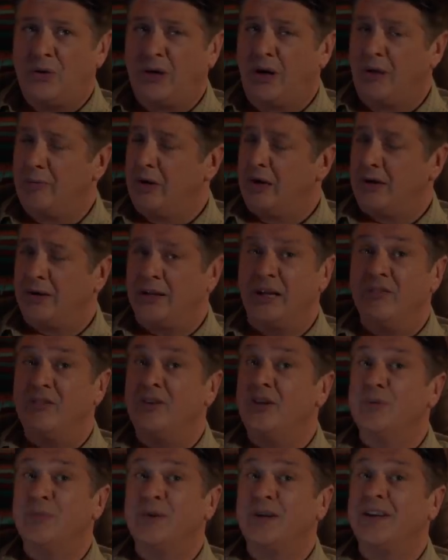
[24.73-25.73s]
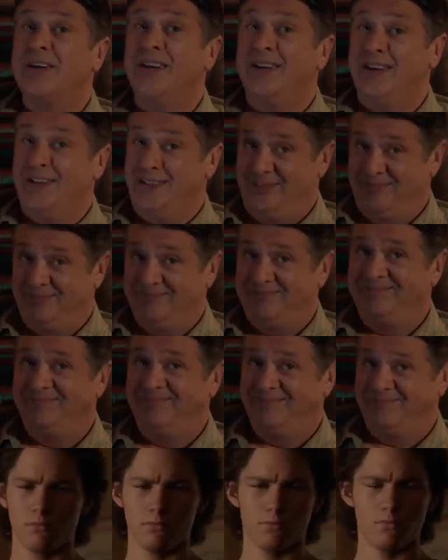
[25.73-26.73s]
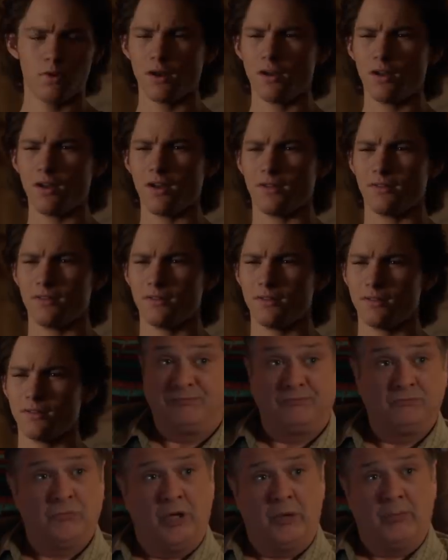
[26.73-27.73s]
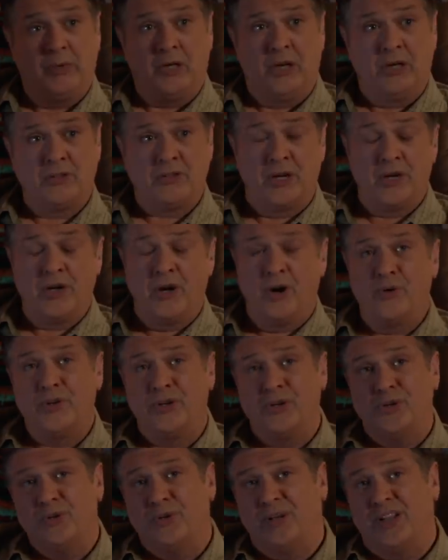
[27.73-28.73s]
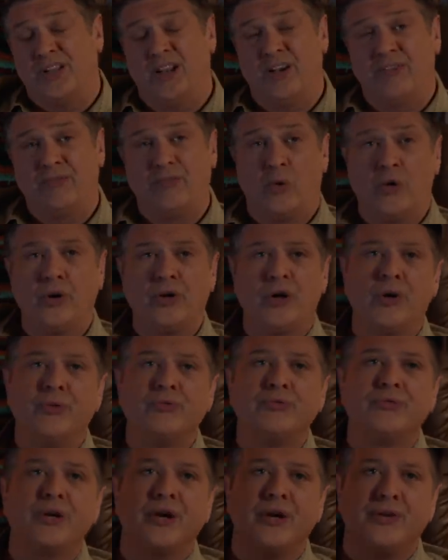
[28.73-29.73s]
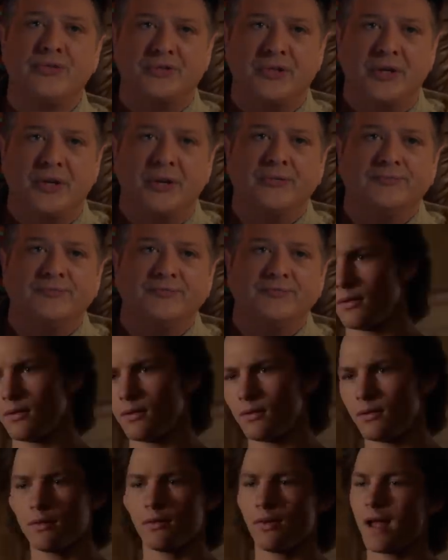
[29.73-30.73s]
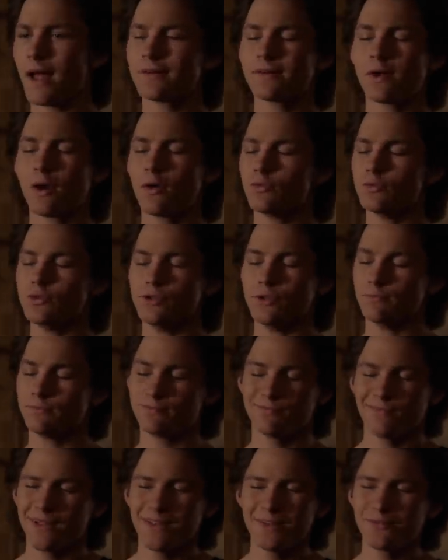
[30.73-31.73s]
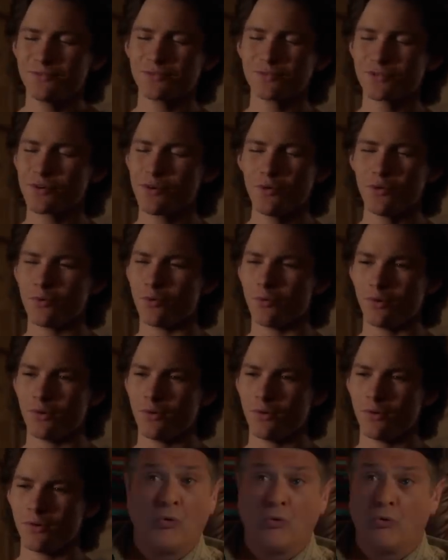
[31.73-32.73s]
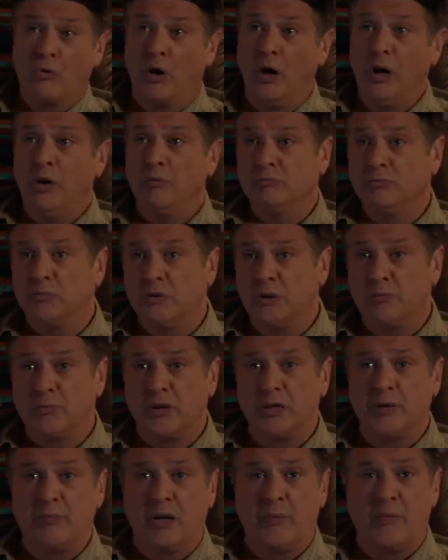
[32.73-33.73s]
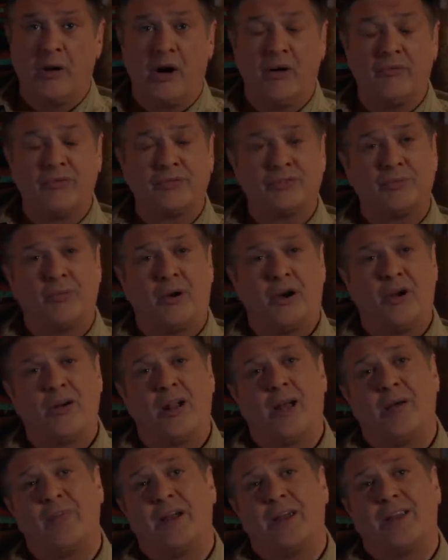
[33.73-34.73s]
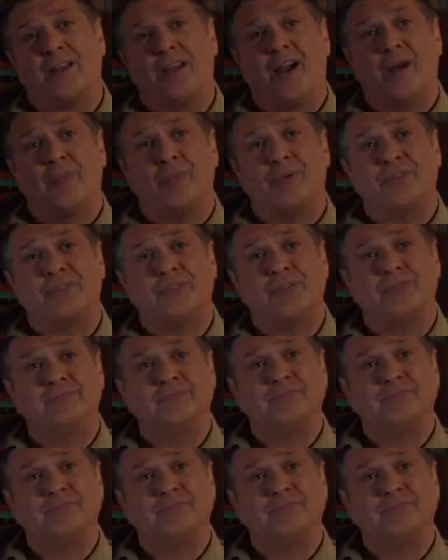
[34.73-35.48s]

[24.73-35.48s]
I'm not giving you my key. Why not? because I know you and therefore don't trust you. I told you. It's for school. Great. Well, bring them by my office tomorrow and I'll make copies.